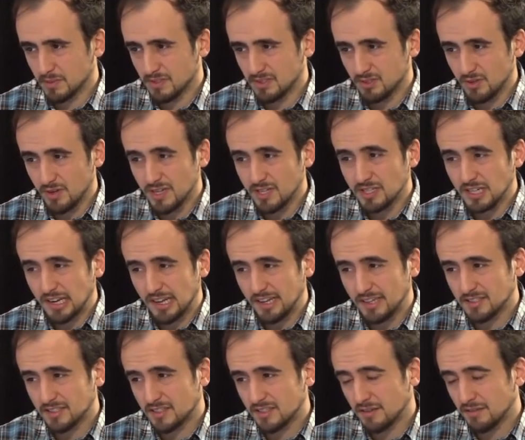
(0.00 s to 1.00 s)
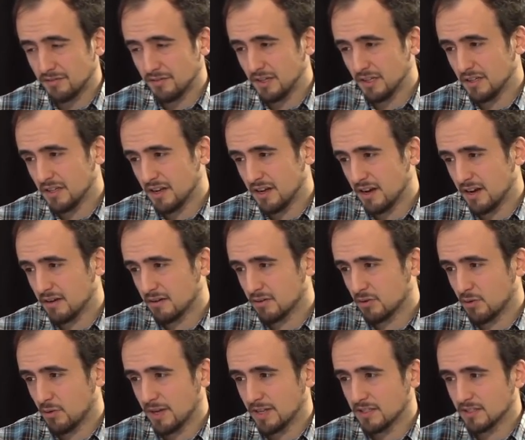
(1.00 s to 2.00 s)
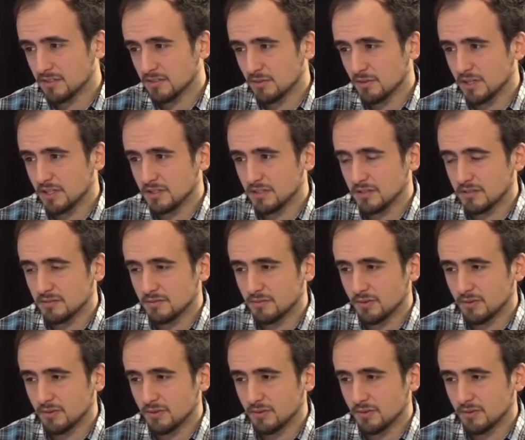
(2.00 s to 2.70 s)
strange lines that I feel that are quite underrated.